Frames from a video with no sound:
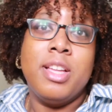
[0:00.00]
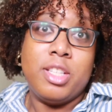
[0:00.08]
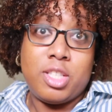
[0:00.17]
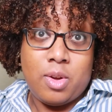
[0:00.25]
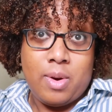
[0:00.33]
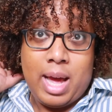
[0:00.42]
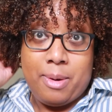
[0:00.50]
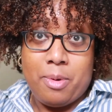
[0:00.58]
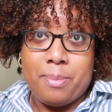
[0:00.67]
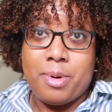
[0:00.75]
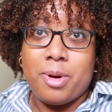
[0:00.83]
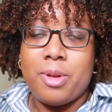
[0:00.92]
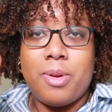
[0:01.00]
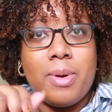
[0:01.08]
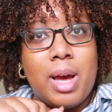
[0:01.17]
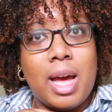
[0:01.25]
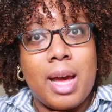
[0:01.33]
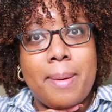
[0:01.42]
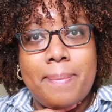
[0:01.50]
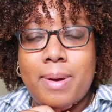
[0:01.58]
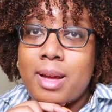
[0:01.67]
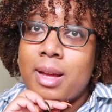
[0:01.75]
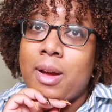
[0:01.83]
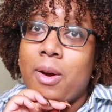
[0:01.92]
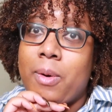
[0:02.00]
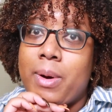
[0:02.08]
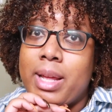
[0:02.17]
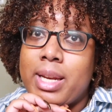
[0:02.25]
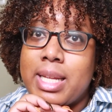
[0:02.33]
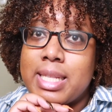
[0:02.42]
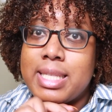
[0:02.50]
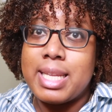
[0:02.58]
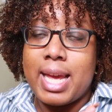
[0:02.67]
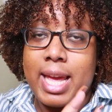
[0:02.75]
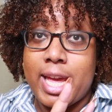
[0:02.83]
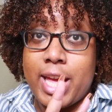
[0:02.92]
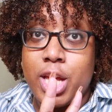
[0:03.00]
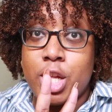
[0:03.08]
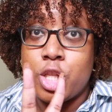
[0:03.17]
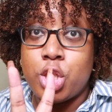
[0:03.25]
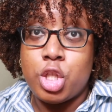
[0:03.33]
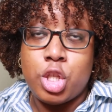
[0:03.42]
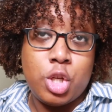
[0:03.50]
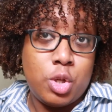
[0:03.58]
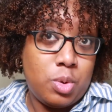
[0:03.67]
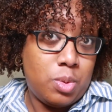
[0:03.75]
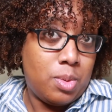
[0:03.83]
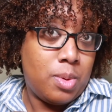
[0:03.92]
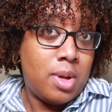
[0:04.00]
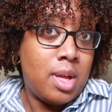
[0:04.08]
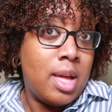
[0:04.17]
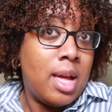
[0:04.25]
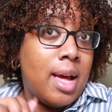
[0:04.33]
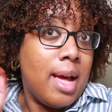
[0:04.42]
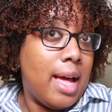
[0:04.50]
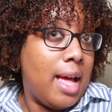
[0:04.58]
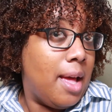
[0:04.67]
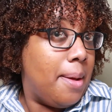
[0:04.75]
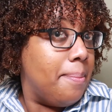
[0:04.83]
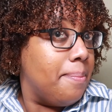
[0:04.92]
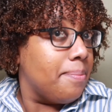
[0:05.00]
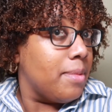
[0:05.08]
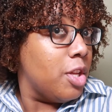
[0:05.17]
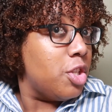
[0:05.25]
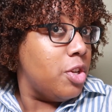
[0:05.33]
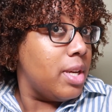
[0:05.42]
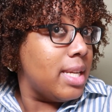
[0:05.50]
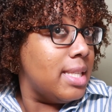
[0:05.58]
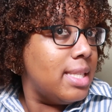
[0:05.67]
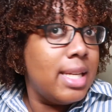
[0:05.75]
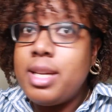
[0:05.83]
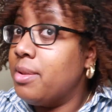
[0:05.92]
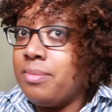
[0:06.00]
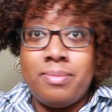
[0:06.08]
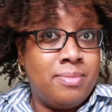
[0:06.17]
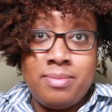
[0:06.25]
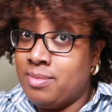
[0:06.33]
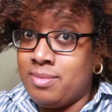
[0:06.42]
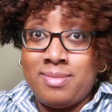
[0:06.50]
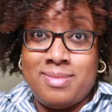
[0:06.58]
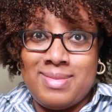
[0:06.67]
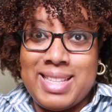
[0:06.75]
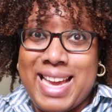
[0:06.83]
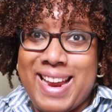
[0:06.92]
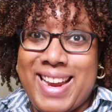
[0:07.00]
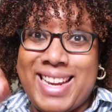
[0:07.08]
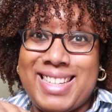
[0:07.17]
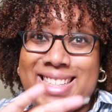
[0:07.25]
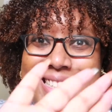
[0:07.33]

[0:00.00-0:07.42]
So I will pull you up on day 2 so you can see. Alright.